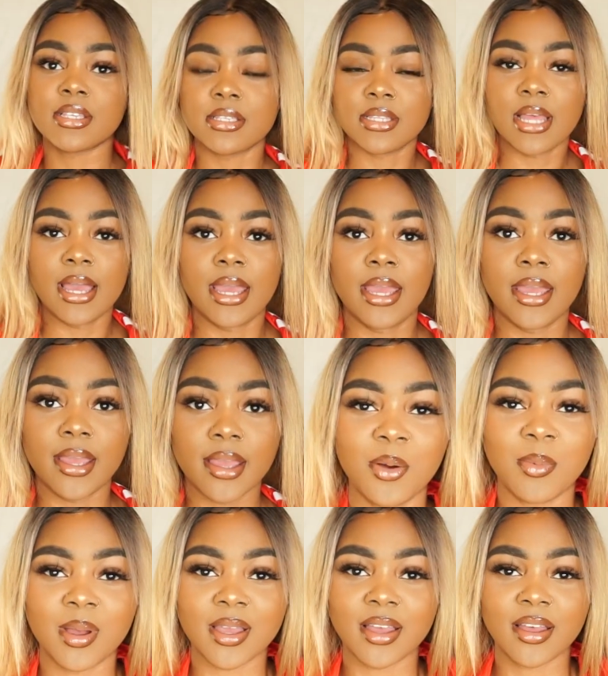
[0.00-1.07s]
is like, oh
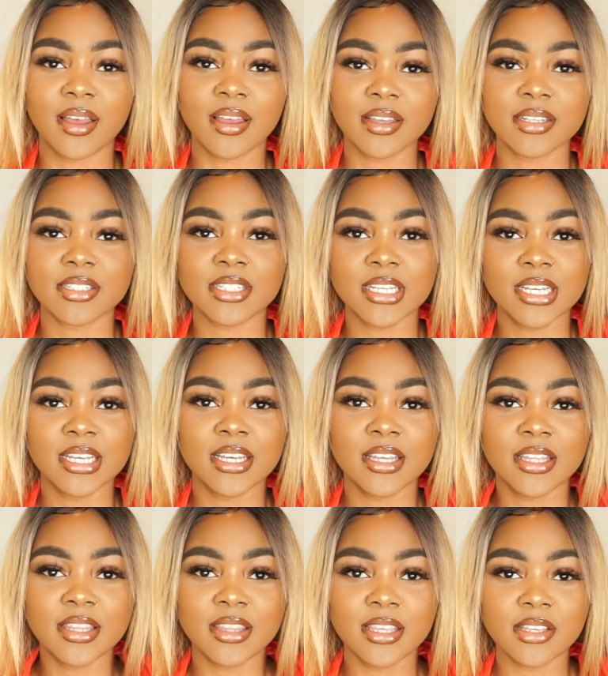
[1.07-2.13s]
my gosh.
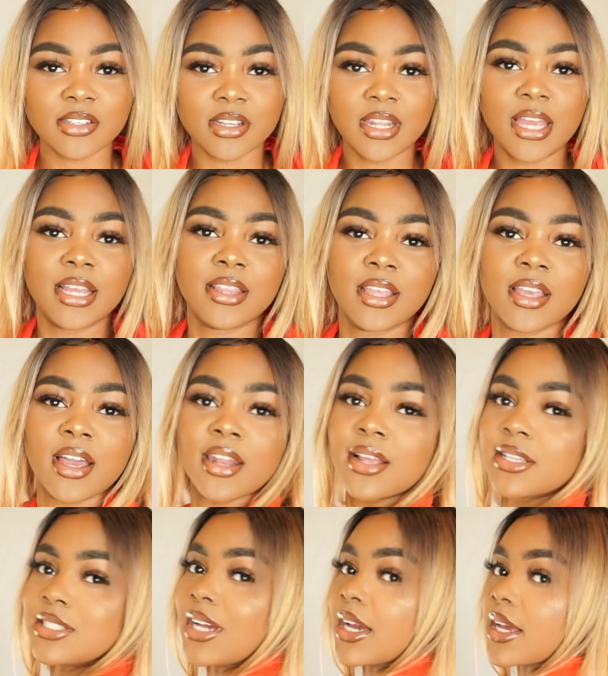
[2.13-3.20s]
These are like the kind
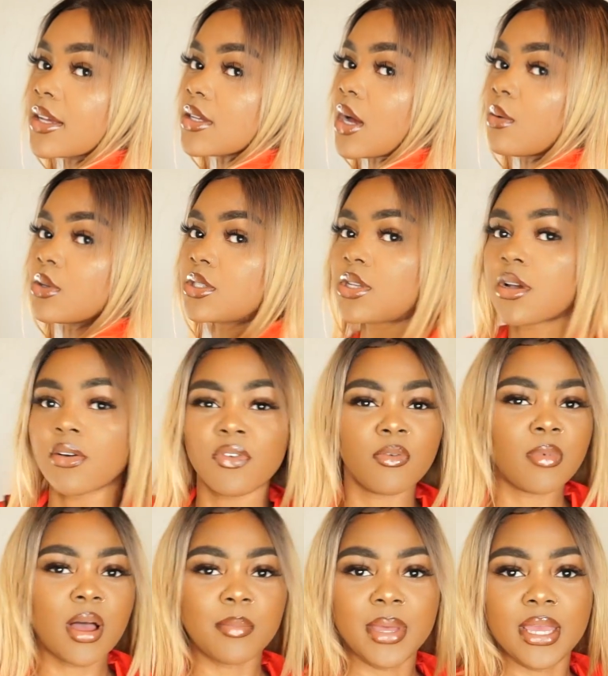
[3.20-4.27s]
of jackets I would steal
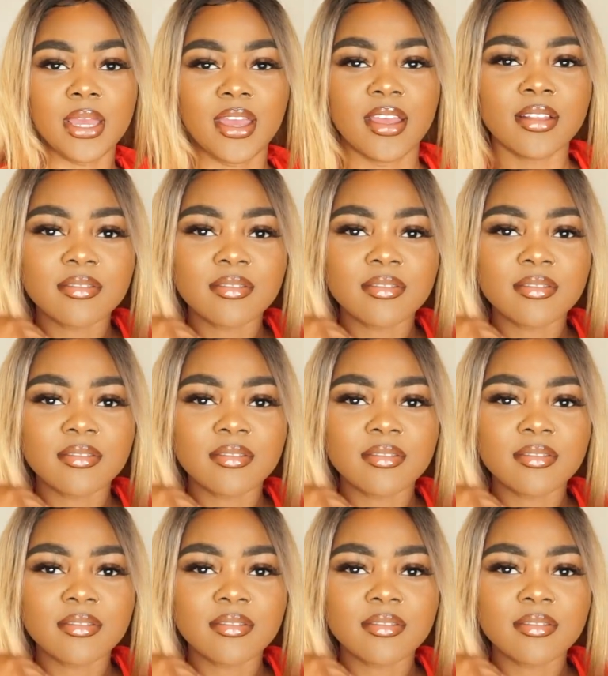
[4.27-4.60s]
from my man.